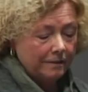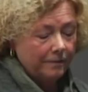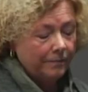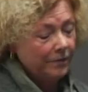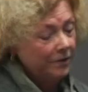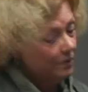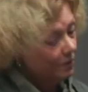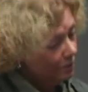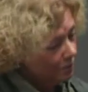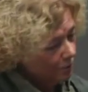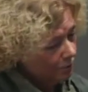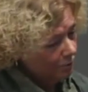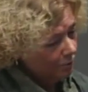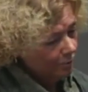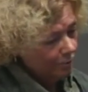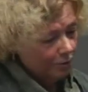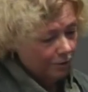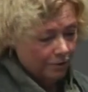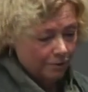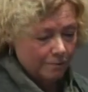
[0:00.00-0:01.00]
this is the
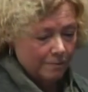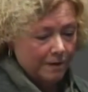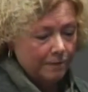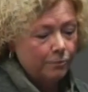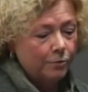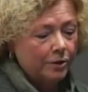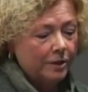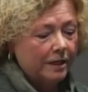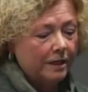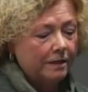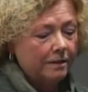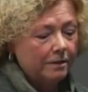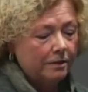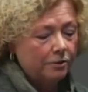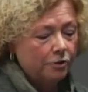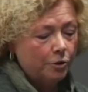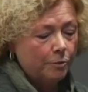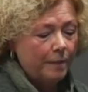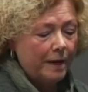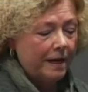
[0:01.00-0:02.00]
group with whom I'm working:
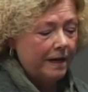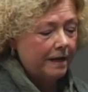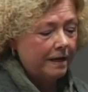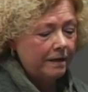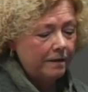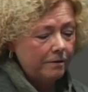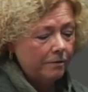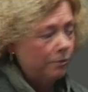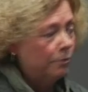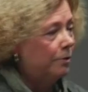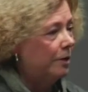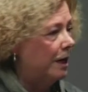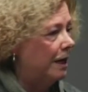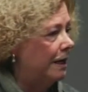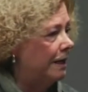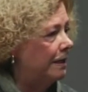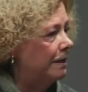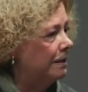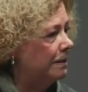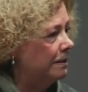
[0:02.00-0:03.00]
Japan,
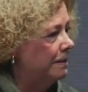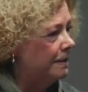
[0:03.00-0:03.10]
Grenada,